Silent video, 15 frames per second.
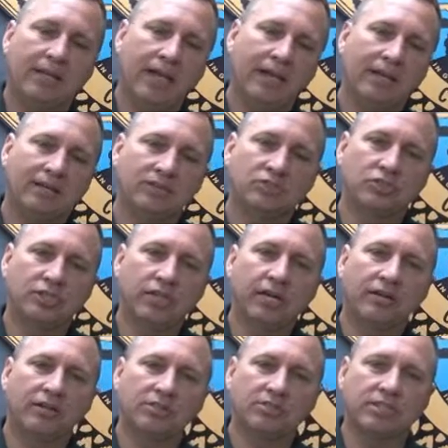like us,
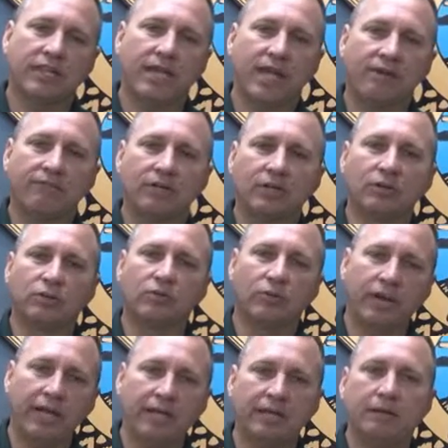share us, and have a
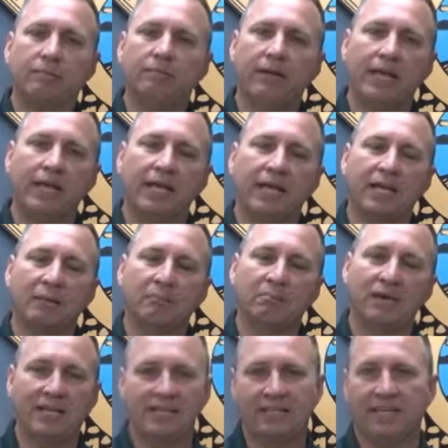great Manic
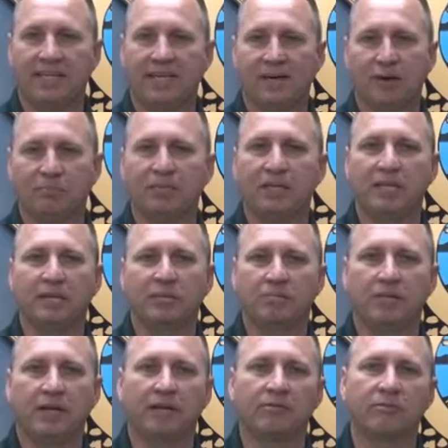Monday. I hope it gets
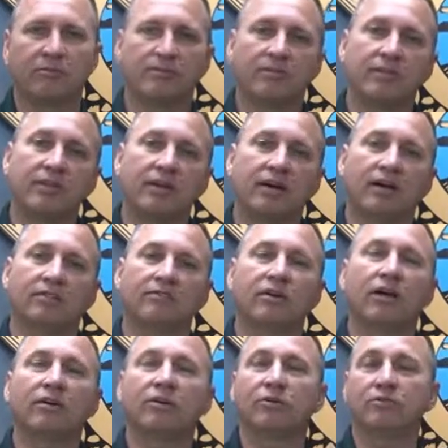better. We'll see you on
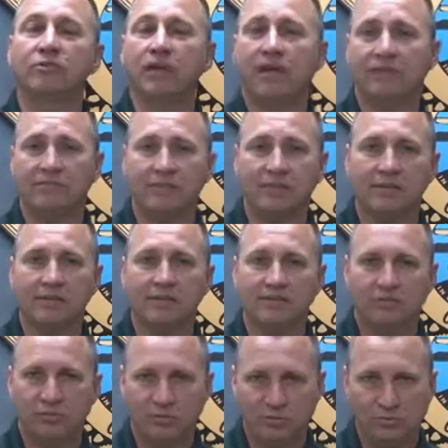Taco-tastic
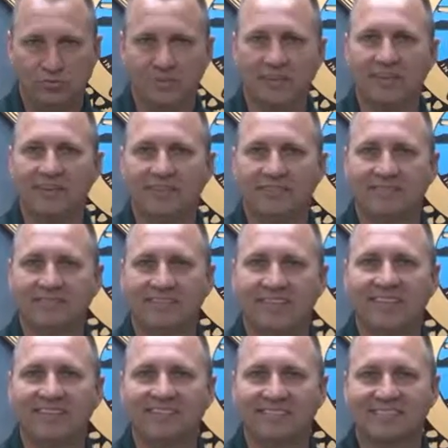Tuesday.
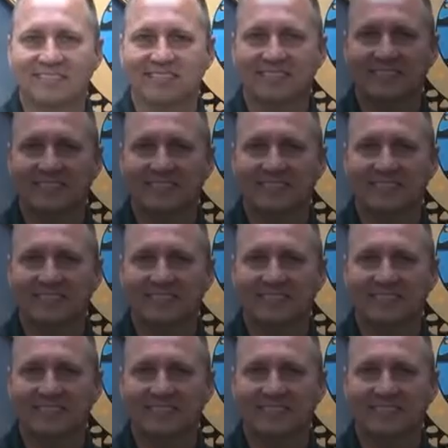Thanks.